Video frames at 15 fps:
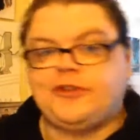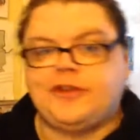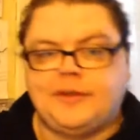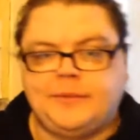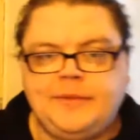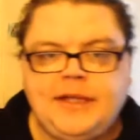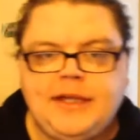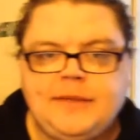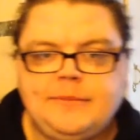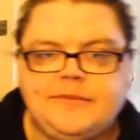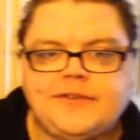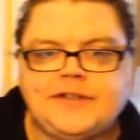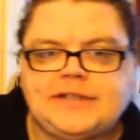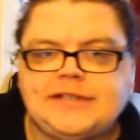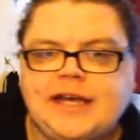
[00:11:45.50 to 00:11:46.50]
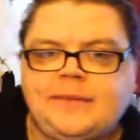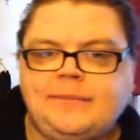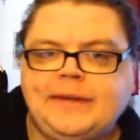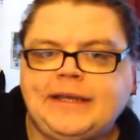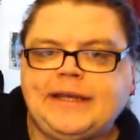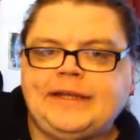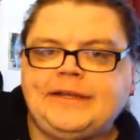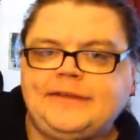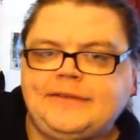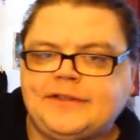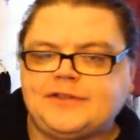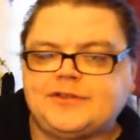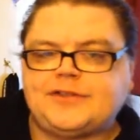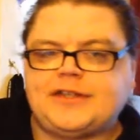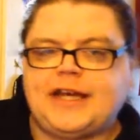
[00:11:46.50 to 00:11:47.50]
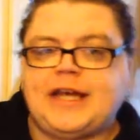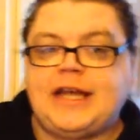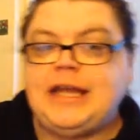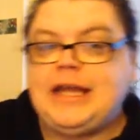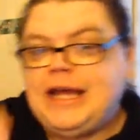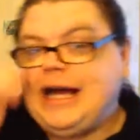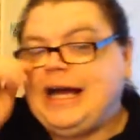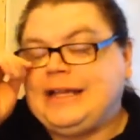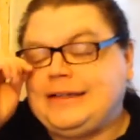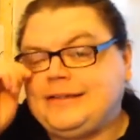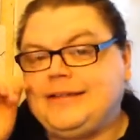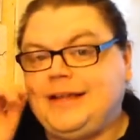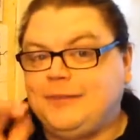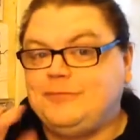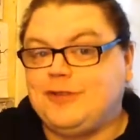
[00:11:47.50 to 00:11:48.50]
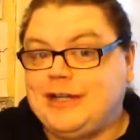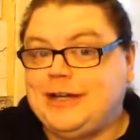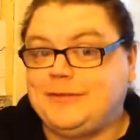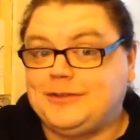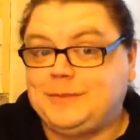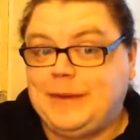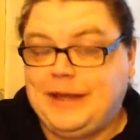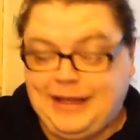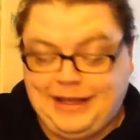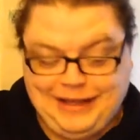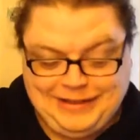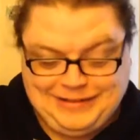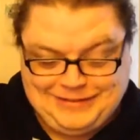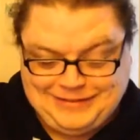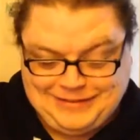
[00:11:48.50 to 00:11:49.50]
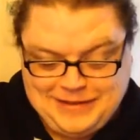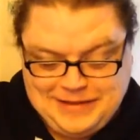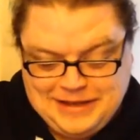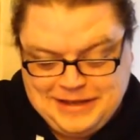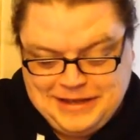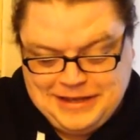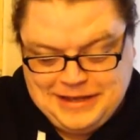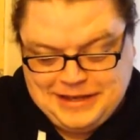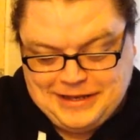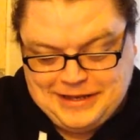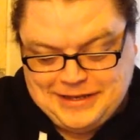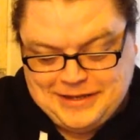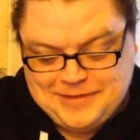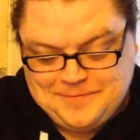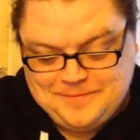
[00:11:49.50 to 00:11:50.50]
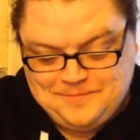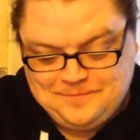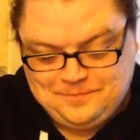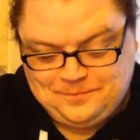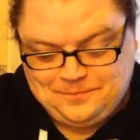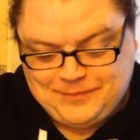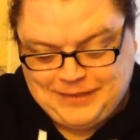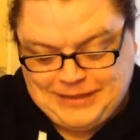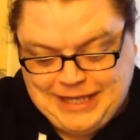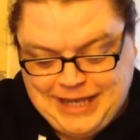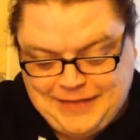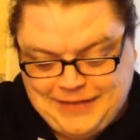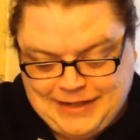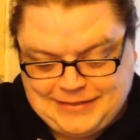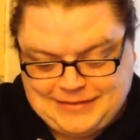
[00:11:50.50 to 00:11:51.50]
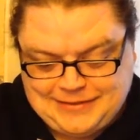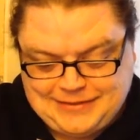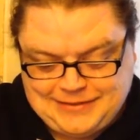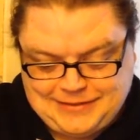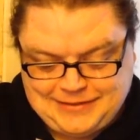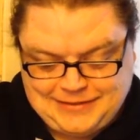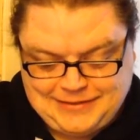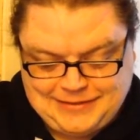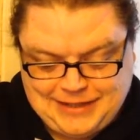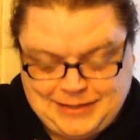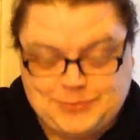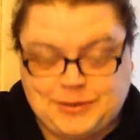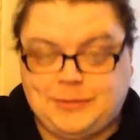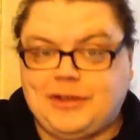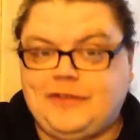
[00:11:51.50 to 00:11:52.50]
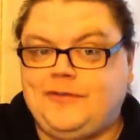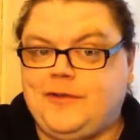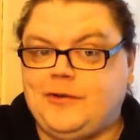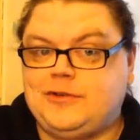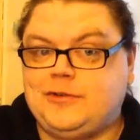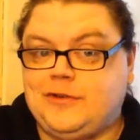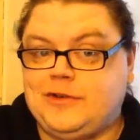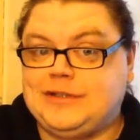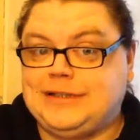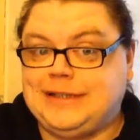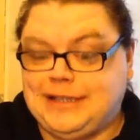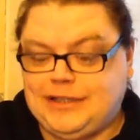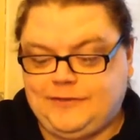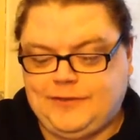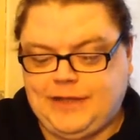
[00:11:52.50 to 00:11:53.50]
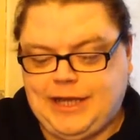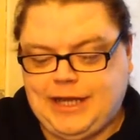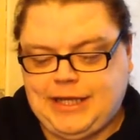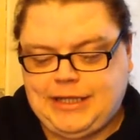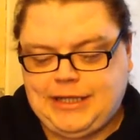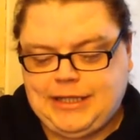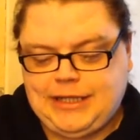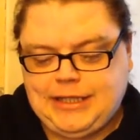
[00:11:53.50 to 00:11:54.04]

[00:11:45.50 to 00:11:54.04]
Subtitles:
for them, but for the time being, they're just there. And I'm running out of space. Yeah, the next one I'm looking forward to, though, is the Delta Flyer.